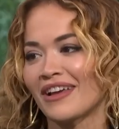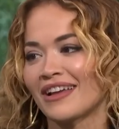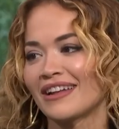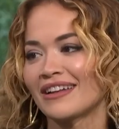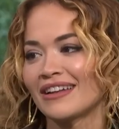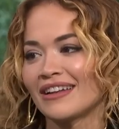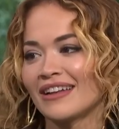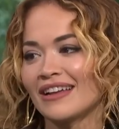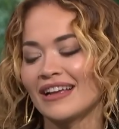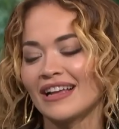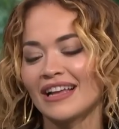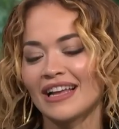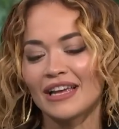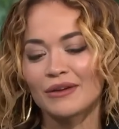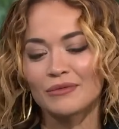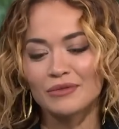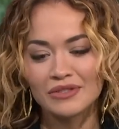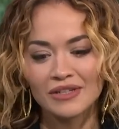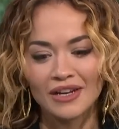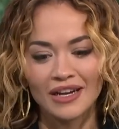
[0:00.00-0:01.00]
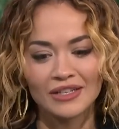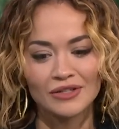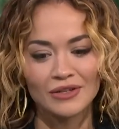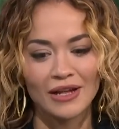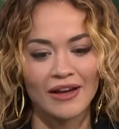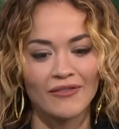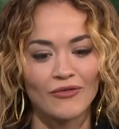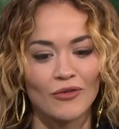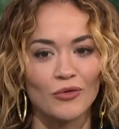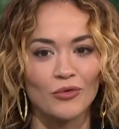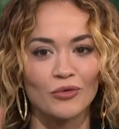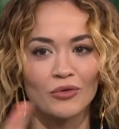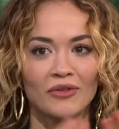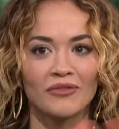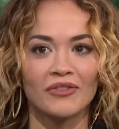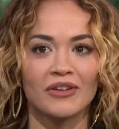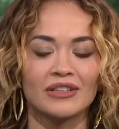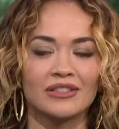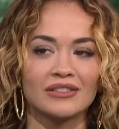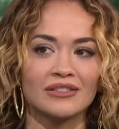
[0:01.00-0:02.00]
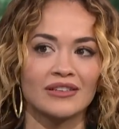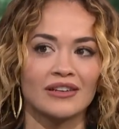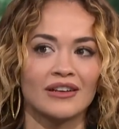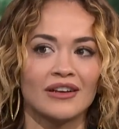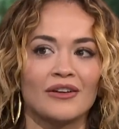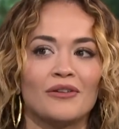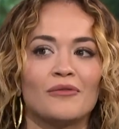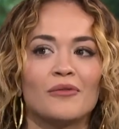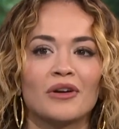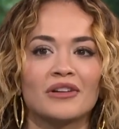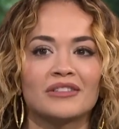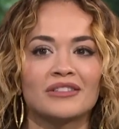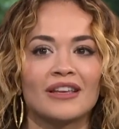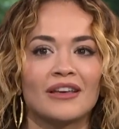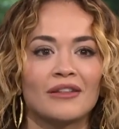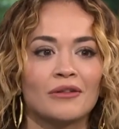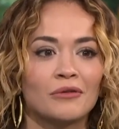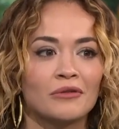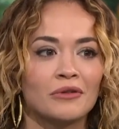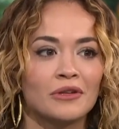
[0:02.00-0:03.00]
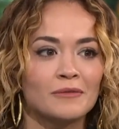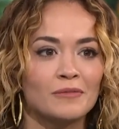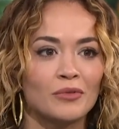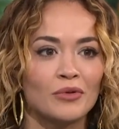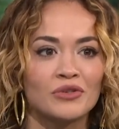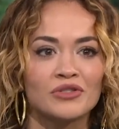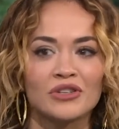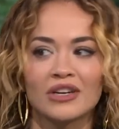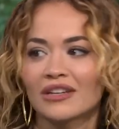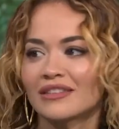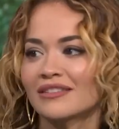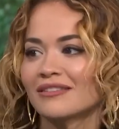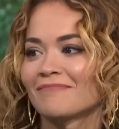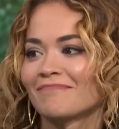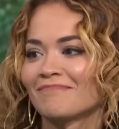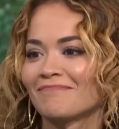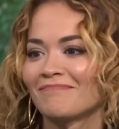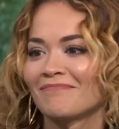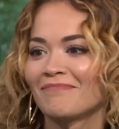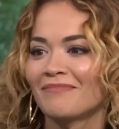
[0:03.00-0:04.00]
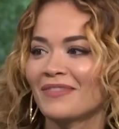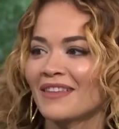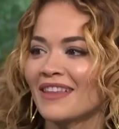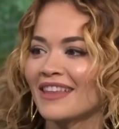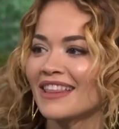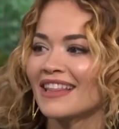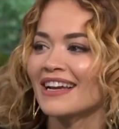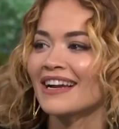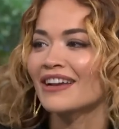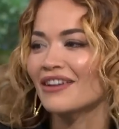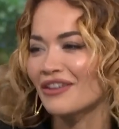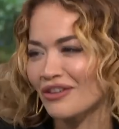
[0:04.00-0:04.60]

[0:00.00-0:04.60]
And it was nice to have all of us Work together on this project. It was so nice. So Thanks.